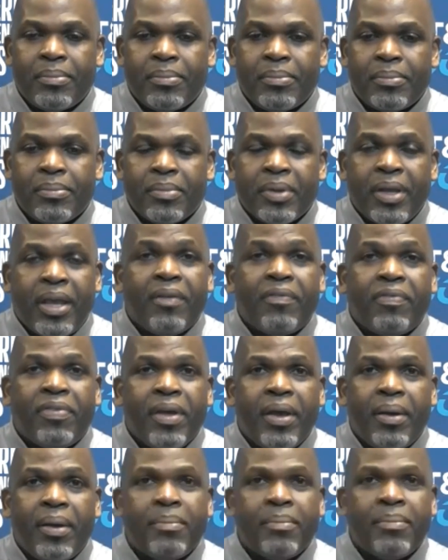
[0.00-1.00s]
give
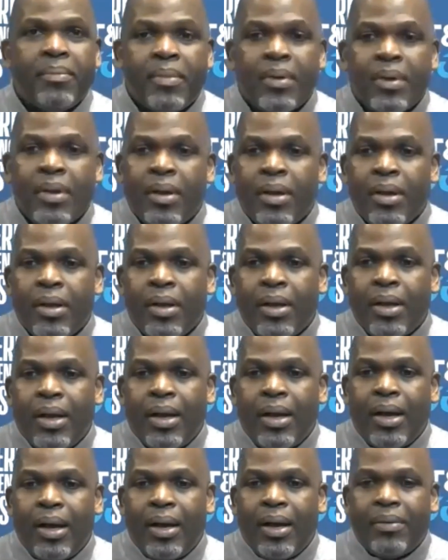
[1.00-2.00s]
them
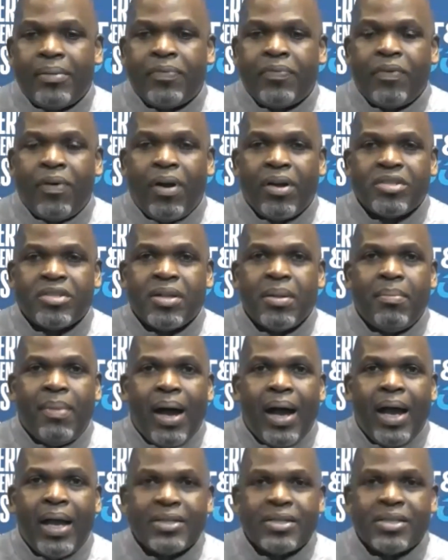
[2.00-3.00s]
uh, as far as the
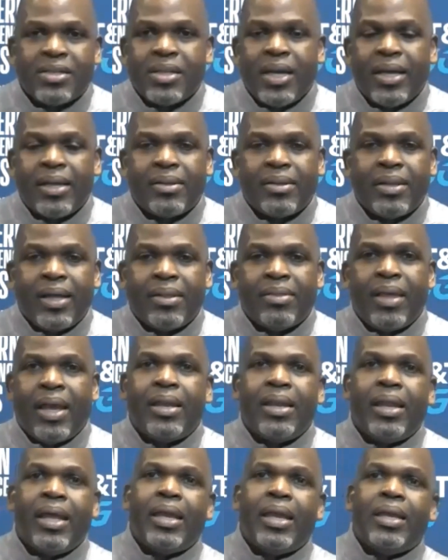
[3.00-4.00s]
mindset that they
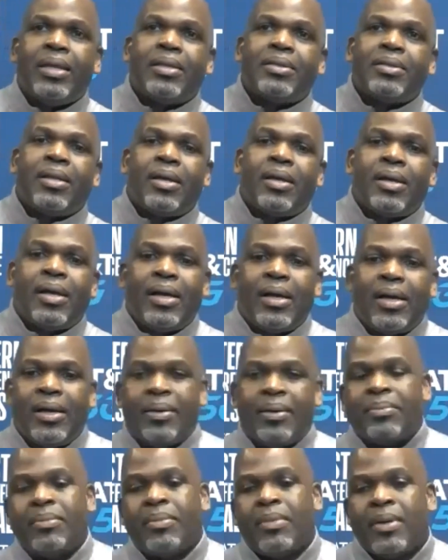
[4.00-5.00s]
need, uh,
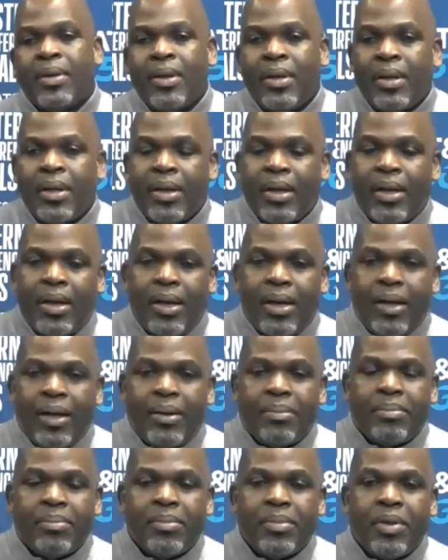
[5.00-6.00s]
uh,
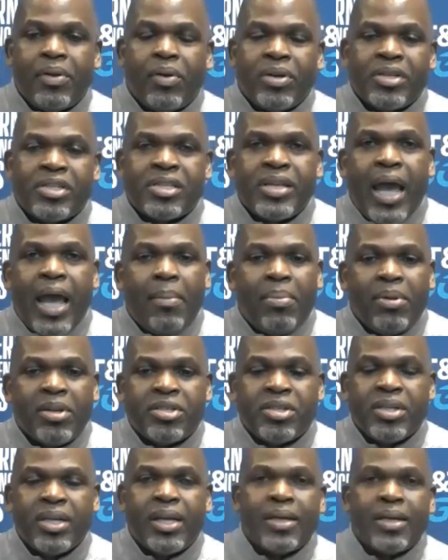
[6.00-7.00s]
you know,
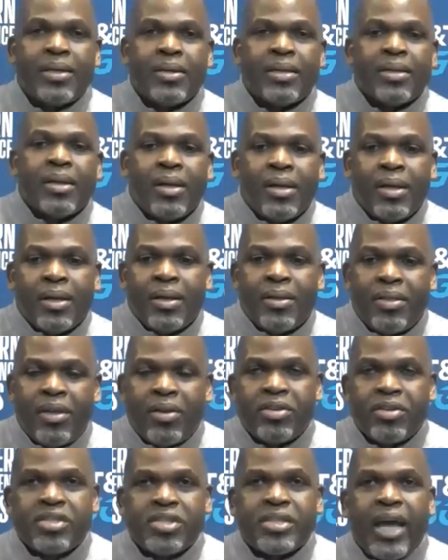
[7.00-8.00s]
establishing their
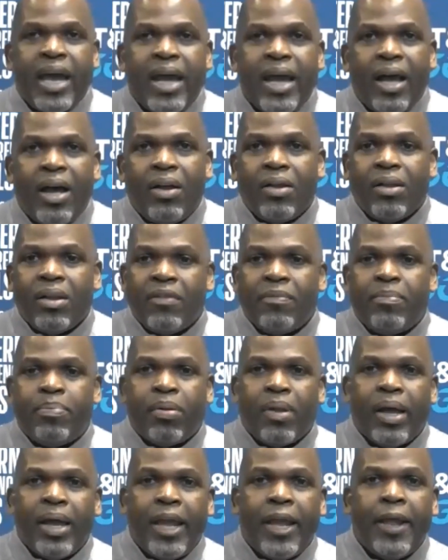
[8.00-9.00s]
style of
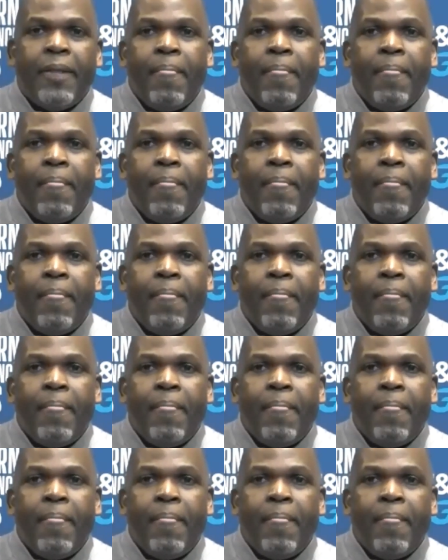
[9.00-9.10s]
play.